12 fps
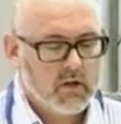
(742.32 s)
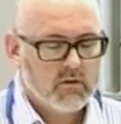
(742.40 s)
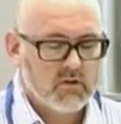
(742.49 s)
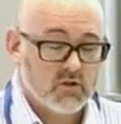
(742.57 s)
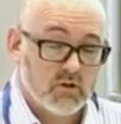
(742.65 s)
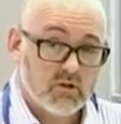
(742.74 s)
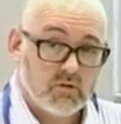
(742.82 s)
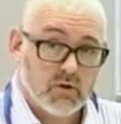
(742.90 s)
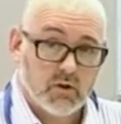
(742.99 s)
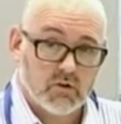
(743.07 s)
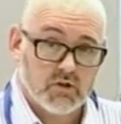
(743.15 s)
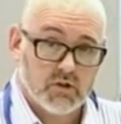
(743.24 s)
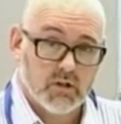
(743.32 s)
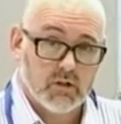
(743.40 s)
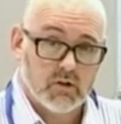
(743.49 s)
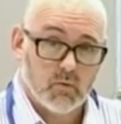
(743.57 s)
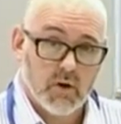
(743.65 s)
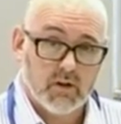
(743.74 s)
There's also a concern
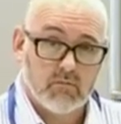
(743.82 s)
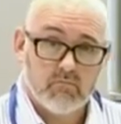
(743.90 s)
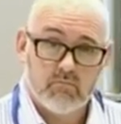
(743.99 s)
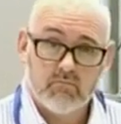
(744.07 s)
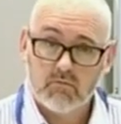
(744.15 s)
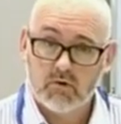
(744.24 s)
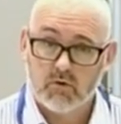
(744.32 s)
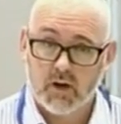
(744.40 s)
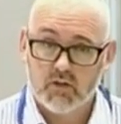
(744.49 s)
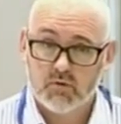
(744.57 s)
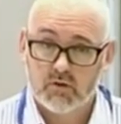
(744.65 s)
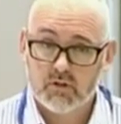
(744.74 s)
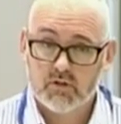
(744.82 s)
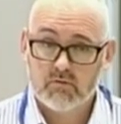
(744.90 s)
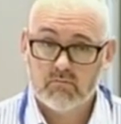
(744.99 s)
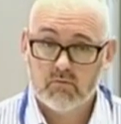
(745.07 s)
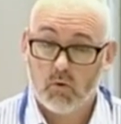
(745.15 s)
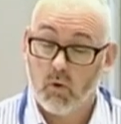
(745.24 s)
that when graduates
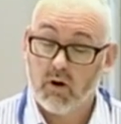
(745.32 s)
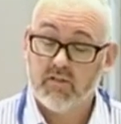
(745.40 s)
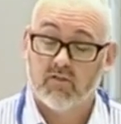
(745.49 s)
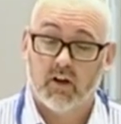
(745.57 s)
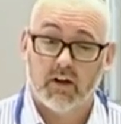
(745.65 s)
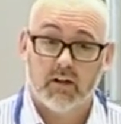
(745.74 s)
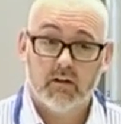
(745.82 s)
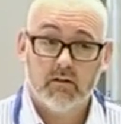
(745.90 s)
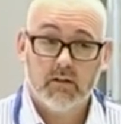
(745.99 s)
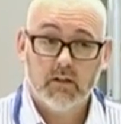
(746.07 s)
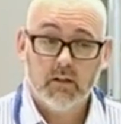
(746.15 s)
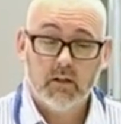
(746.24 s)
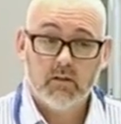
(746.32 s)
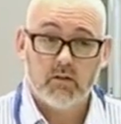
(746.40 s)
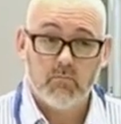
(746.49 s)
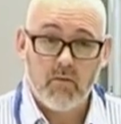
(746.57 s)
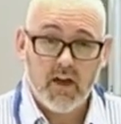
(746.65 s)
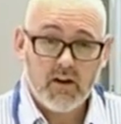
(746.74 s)
qualify,
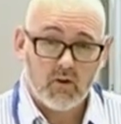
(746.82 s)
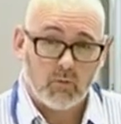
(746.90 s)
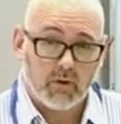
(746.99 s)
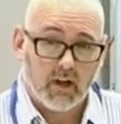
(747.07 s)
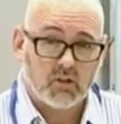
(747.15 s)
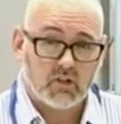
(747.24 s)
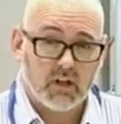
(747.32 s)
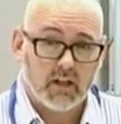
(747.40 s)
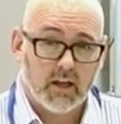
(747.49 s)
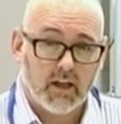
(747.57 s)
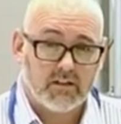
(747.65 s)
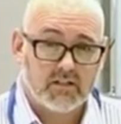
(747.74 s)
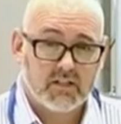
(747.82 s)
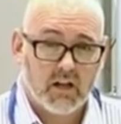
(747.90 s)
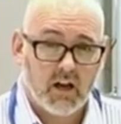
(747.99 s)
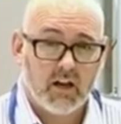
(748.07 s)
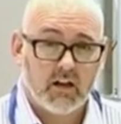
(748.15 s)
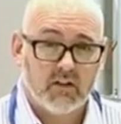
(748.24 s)
they may not be actually
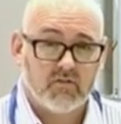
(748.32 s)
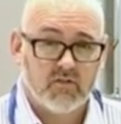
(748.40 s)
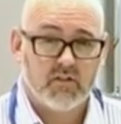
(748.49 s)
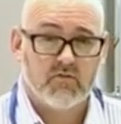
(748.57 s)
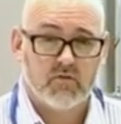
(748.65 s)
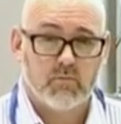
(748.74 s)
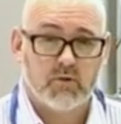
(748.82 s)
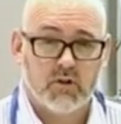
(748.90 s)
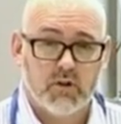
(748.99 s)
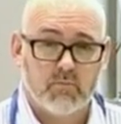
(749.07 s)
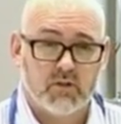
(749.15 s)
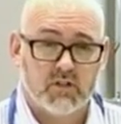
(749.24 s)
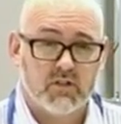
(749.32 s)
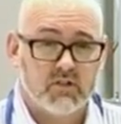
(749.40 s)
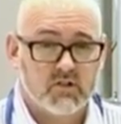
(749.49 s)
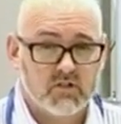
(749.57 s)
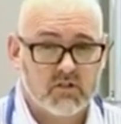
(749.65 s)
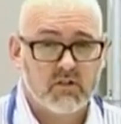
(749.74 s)
entirely fit for purpose in
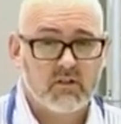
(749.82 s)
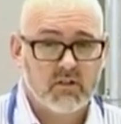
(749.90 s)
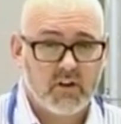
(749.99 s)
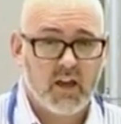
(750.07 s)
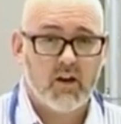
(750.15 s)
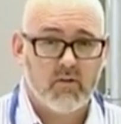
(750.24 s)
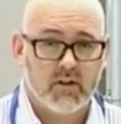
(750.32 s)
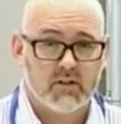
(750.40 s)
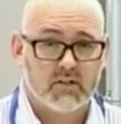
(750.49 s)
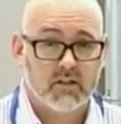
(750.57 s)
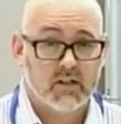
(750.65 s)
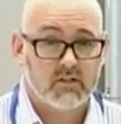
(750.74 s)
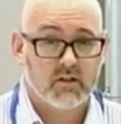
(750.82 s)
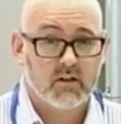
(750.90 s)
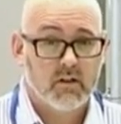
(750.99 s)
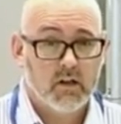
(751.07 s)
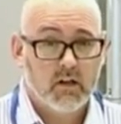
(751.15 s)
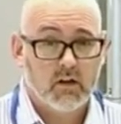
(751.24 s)
certain areas, and that's a
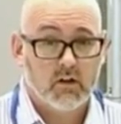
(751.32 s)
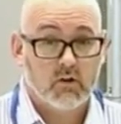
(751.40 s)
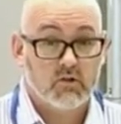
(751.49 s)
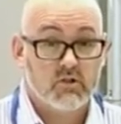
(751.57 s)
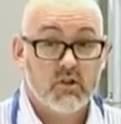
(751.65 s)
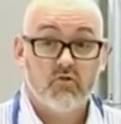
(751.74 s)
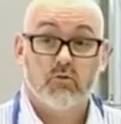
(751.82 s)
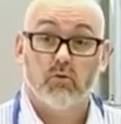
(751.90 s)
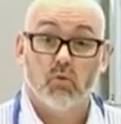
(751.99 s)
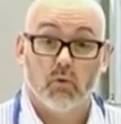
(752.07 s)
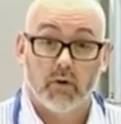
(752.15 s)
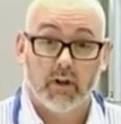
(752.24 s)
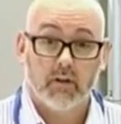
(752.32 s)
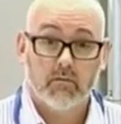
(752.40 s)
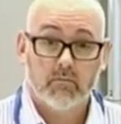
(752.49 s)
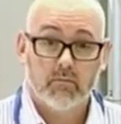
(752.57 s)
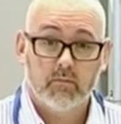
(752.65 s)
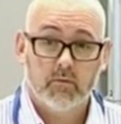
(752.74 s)
considerable worry.
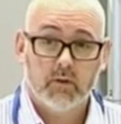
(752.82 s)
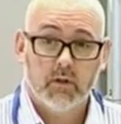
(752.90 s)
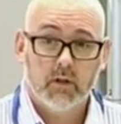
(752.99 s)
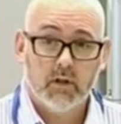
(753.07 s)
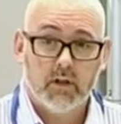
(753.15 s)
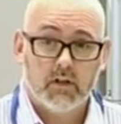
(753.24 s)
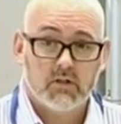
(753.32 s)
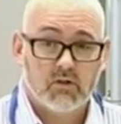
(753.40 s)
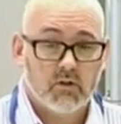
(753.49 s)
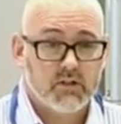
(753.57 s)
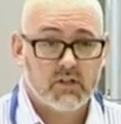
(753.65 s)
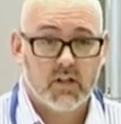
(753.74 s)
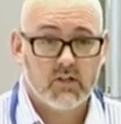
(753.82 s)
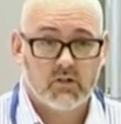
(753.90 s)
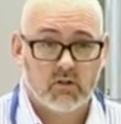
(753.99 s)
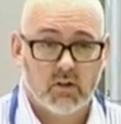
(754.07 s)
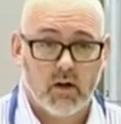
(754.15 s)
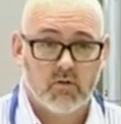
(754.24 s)
It's not
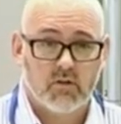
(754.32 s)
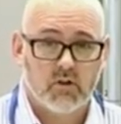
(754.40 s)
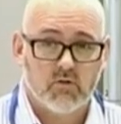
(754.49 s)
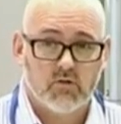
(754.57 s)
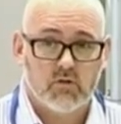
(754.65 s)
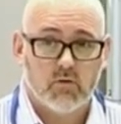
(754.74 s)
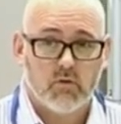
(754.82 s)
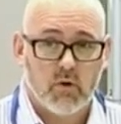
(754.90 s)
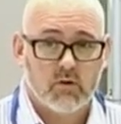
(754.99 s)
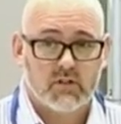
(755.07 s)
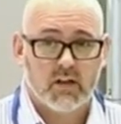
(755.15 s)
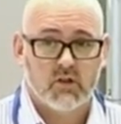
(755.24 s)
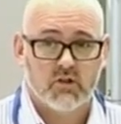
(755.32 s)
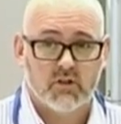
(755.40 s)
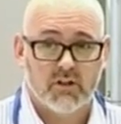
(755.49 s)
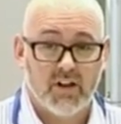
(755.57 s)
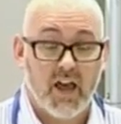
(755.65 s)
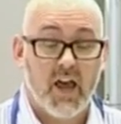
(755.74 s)
essential now that you do a
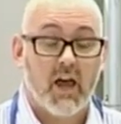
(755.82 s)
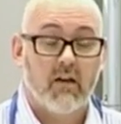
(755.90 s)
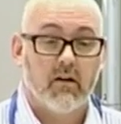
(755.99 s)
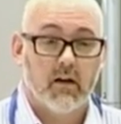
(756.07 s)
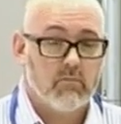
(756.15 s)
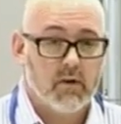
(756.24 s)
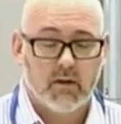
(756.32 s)
rotation in, a